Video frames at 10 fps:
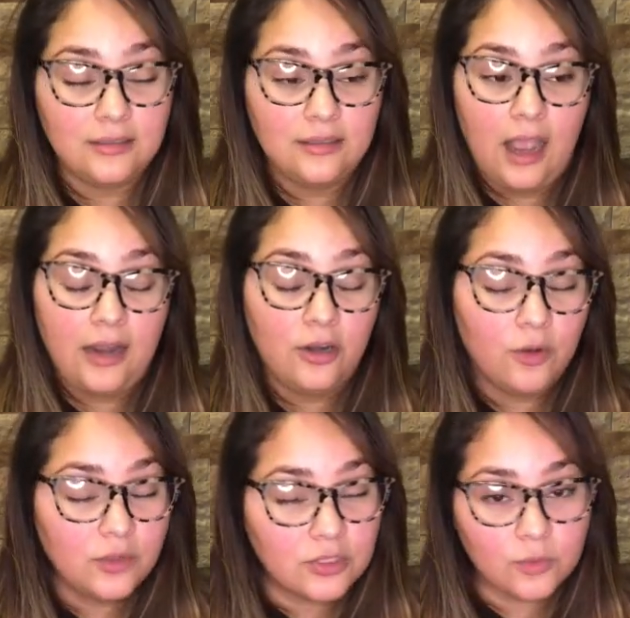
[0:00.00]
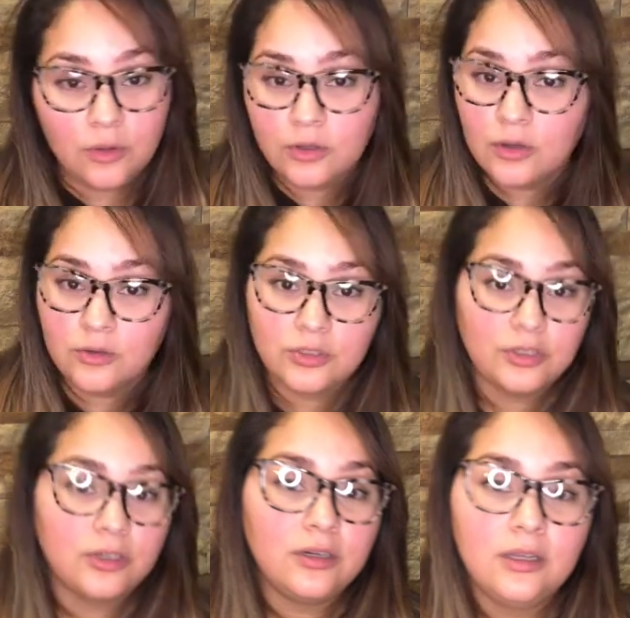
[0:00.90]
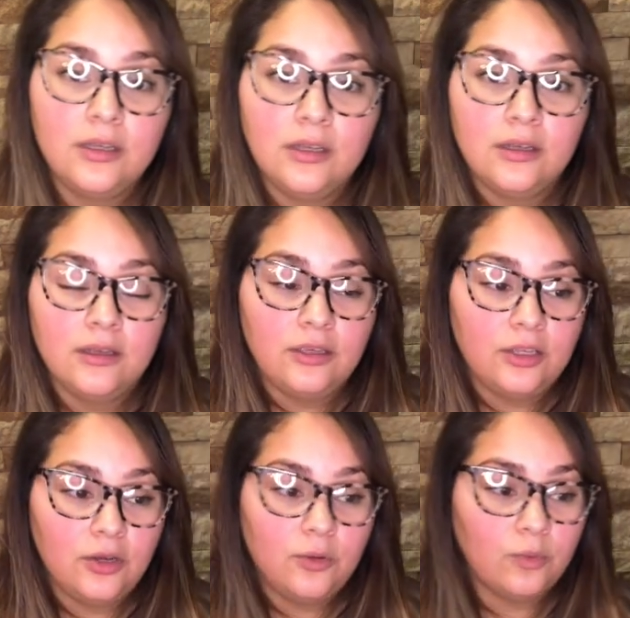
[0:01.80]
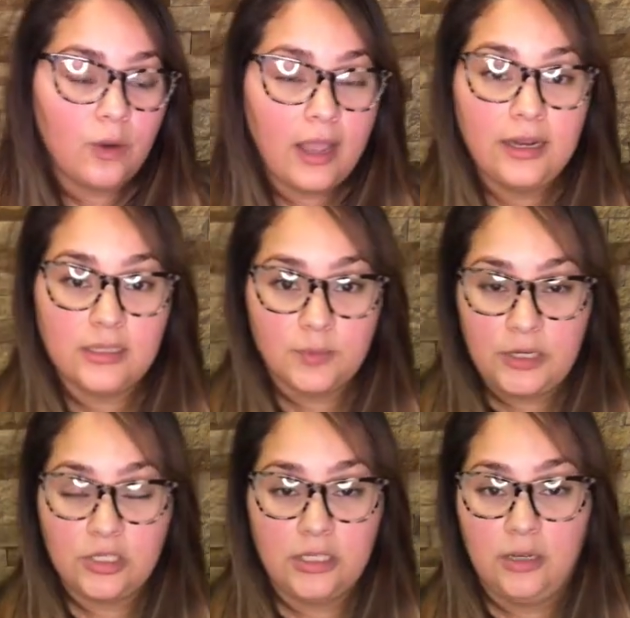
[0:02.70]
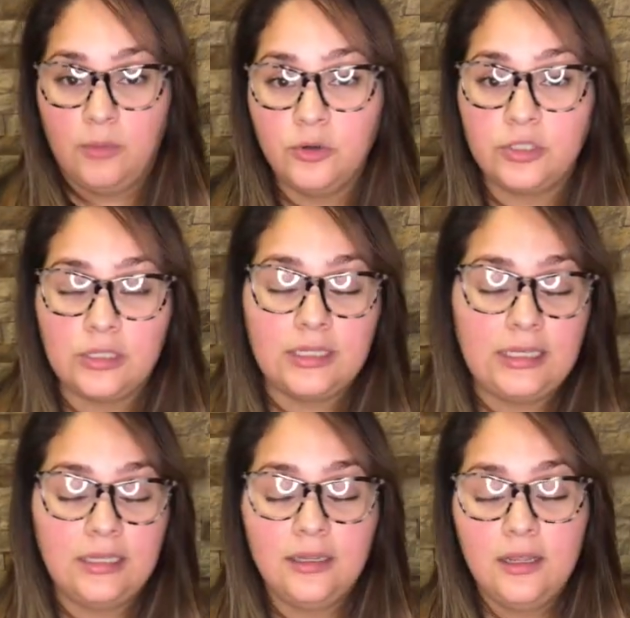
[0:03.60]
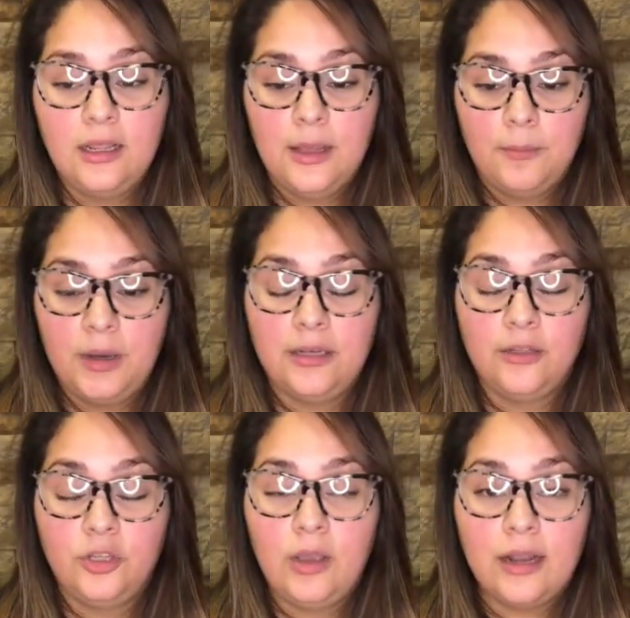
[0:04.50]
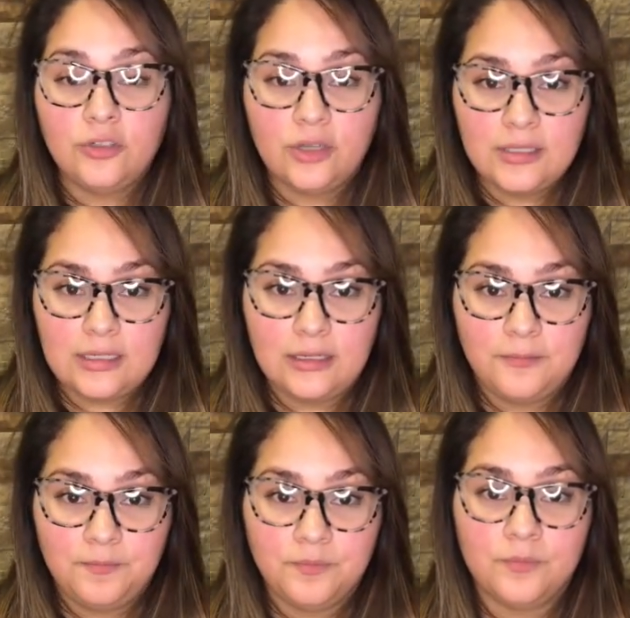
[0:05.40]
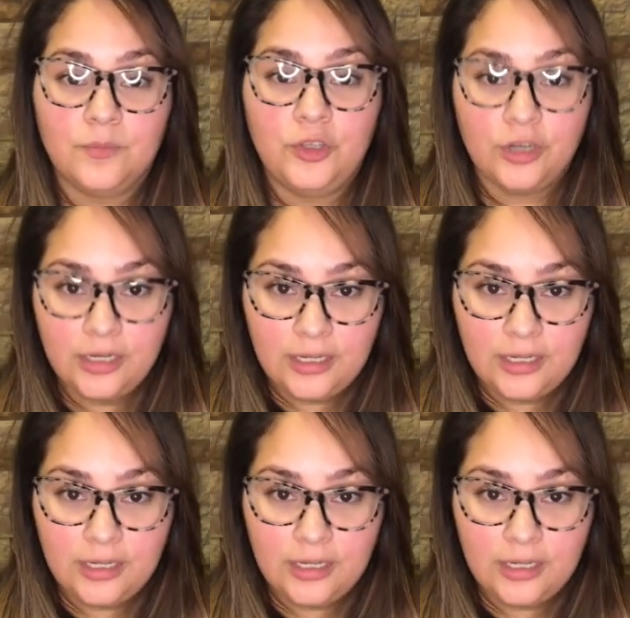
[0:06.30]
I know it's a roller coaster, you know, ride, especially emotionally, but you gotta trust it. You're gonna